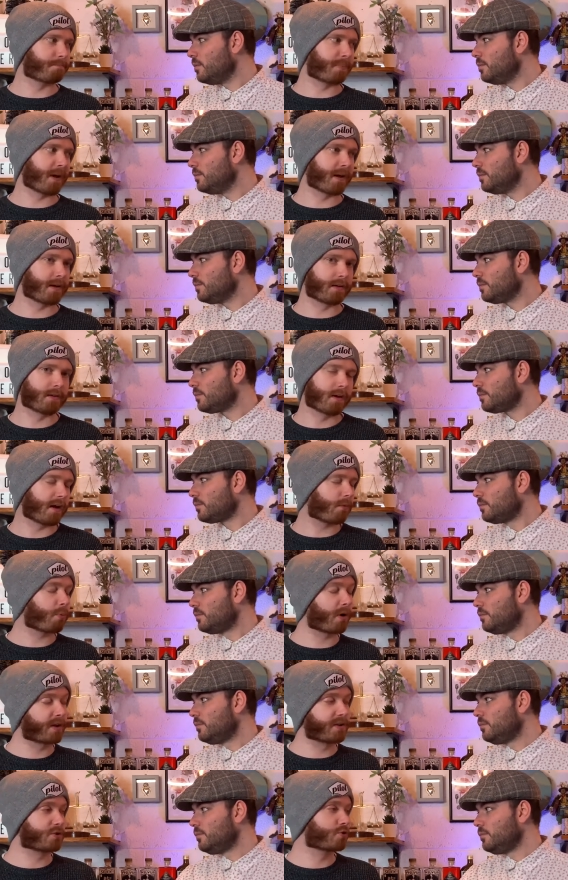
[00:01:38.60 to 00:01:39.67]
Speaker 1: by,
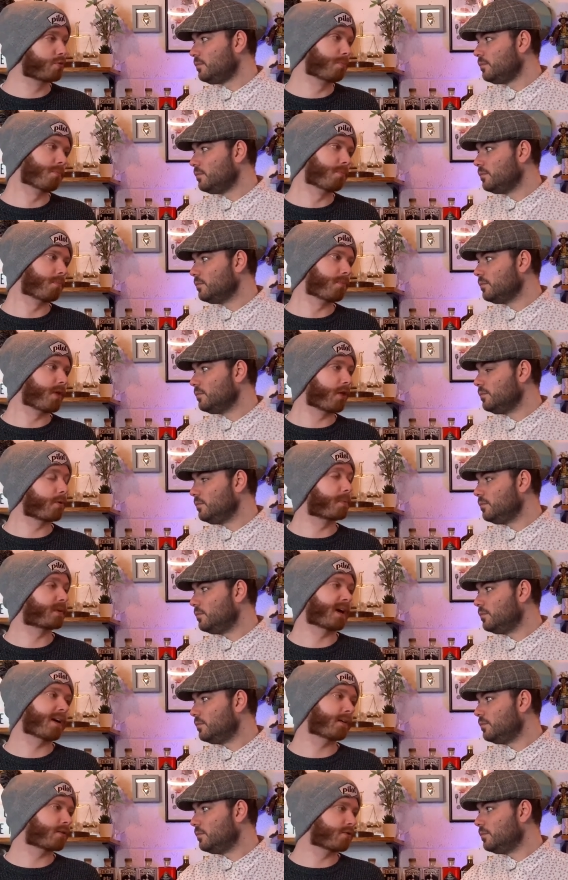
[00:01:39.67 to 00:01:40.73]
I assume, the other
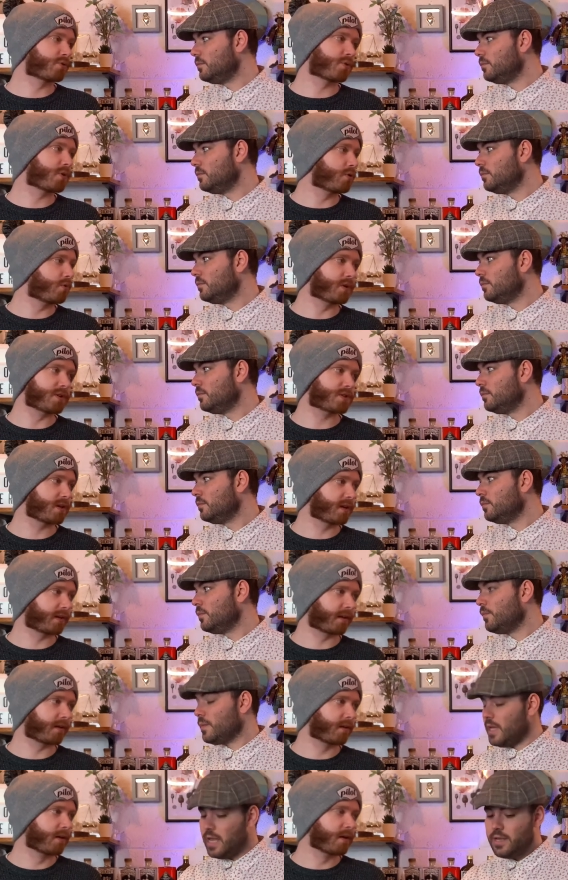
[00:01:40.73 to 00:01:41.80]
botanicals when you're redistilling
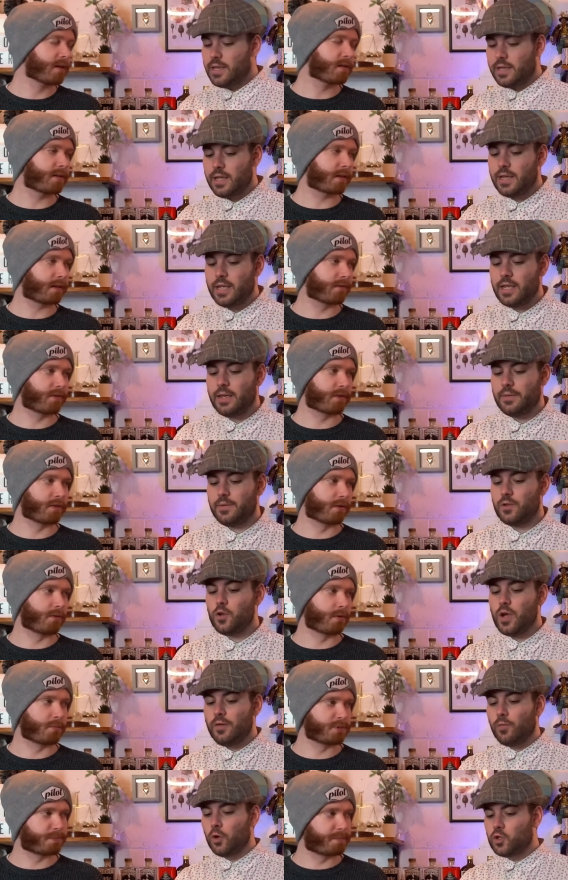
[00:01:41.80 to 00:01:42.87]
Speaker 2: it. Yeah, yeah, yeah, yeah. yeah.
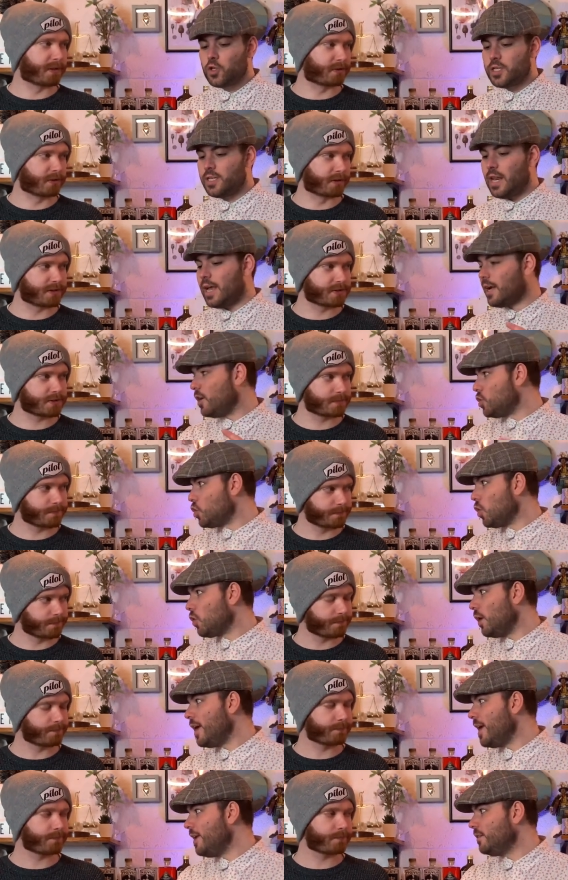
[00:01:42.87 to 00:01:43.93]
You have also so like a
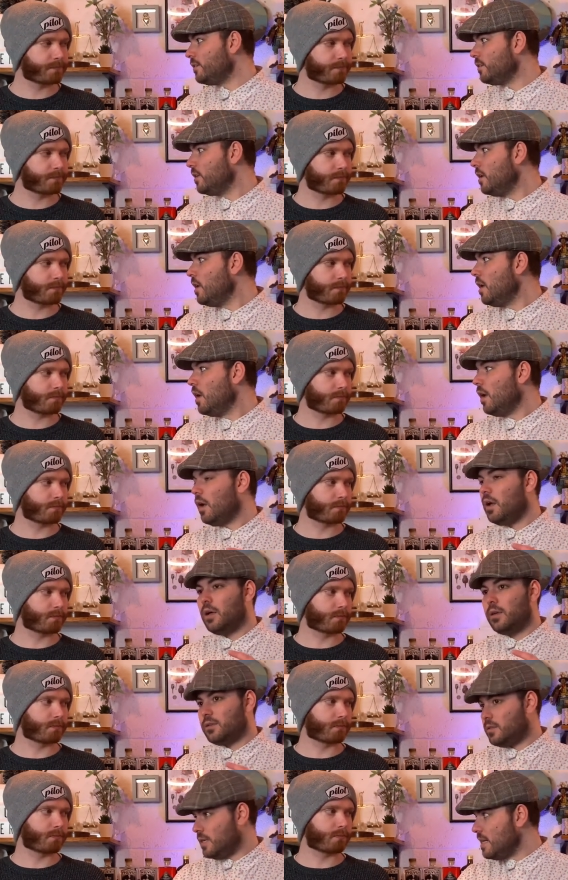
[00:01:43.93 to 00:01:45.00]
chocolate,
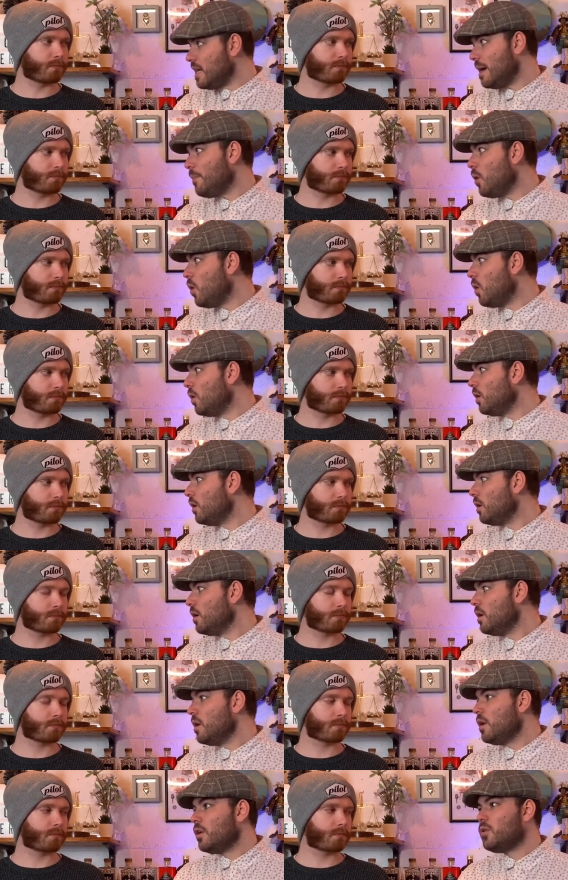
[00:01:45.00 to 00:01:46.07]
uh, cinnamon,
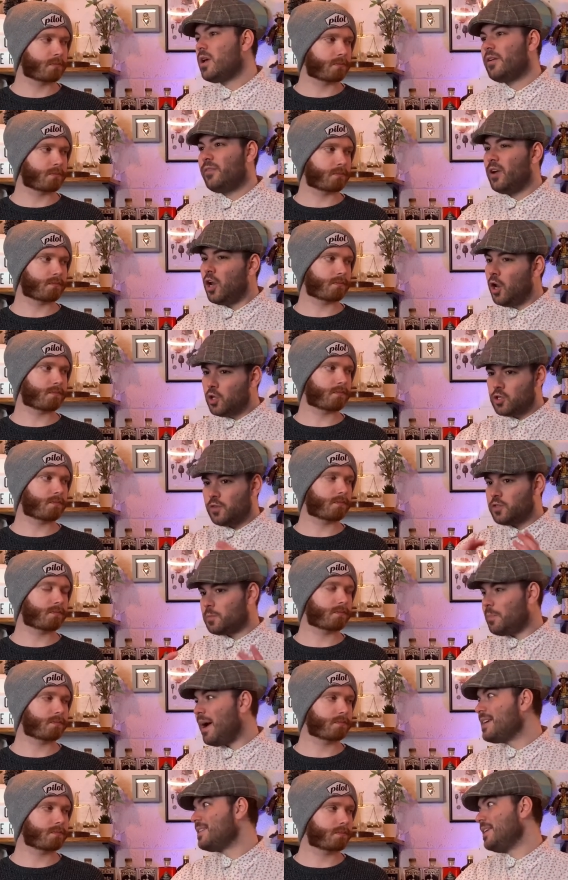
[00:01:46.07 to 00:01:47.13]
you have lots of
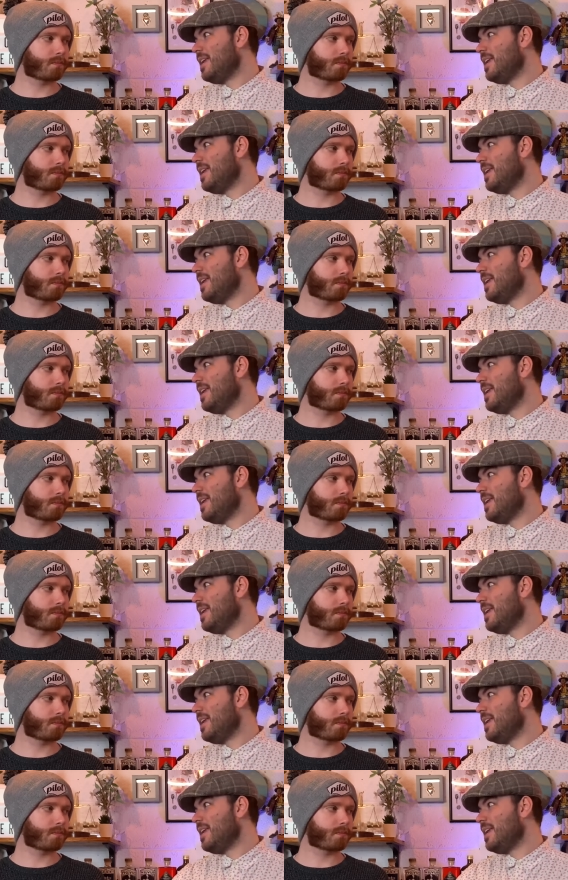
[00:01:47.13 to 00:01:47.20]
spice and